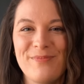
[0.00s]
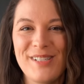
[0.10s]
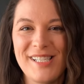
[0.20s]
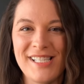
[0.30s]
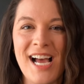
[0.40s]

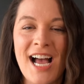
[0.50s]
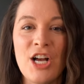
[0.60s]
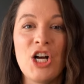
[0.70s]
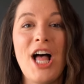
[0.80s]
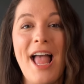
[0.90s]

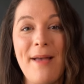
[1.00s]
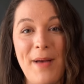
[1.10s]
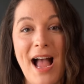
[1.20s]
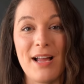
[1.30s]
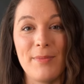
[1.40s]
style, and
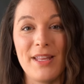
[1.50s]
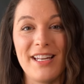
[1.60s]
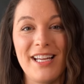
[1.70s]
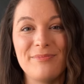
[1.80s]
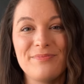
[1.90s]

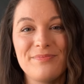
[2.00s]
packability.